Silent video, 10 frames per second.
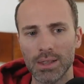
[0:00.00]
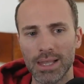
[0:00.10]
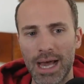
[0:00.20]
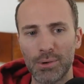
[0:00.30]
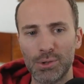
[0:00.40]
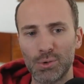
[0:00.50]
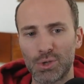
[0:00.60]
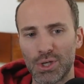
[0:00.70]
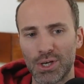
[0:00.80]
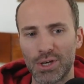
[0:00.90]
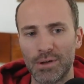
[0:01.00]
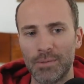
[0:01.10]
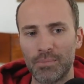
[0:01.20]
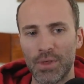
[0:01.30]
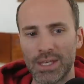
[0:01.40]
allow you to
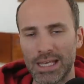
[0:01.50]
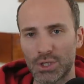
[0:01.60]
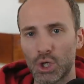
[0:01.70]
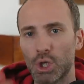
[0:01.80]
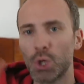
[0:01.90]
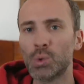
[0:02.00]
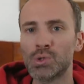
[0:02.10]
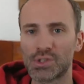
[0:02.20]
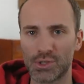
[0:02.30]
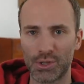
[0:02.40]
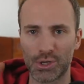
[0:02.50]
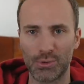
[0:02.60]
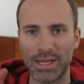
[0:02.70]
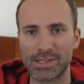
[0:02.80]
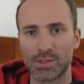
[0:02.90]
get close to the
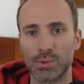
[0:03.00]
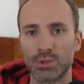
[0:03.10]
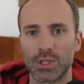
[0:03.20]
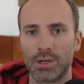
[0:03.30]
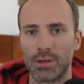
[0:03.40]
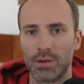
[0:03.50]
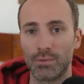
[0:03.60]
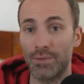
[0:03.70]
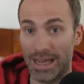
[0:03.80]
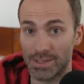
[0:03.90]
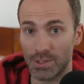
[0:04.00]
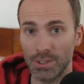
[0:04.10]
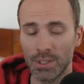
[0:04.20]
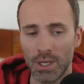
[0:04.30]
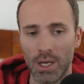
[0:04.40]
correct solution
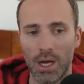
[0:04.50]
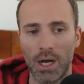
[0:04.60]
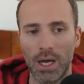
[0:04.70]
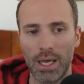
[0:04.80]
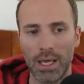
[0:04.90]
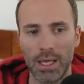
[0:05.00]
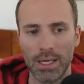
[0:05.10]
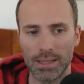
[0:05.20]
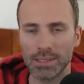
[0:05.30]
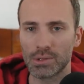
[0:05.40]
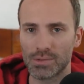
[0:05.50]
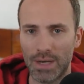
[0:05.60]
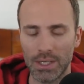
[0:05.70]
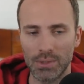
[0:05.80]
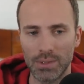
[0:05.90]
faster. Uh, and I think there's
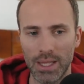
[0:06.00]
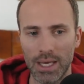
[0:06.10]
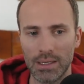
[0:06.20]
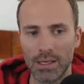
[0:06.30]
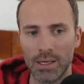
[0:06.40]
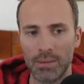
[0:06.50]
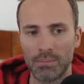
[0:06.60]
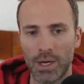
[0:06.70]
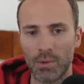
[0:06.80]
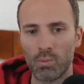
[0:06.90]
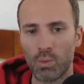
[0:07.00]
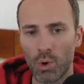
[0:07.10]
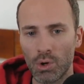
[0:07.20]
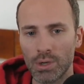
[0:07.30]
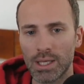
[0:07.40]
value in that. But I
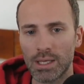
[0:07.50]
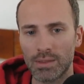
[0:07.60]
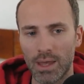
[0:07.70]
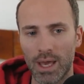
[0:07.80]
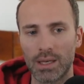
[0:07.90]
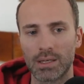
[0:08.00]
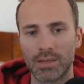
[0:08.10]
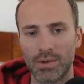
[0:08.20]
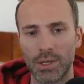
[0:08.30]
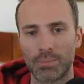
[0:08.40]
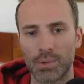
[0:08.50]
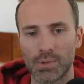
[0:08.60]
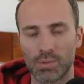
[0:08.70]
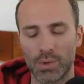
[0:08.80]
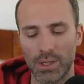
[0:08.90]
worry that
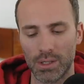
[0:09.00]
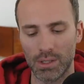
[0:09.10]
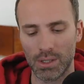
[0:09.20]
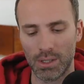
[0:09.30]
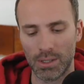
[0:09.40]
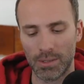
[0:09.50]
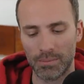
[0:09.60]
developers will